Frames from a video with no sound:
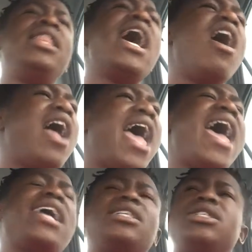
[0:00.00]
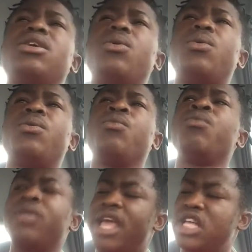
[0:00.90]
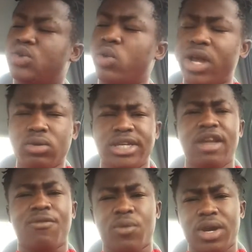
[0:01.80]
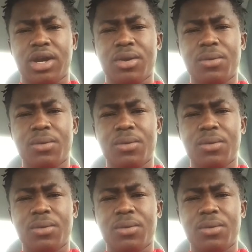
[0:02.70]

their ex is real different.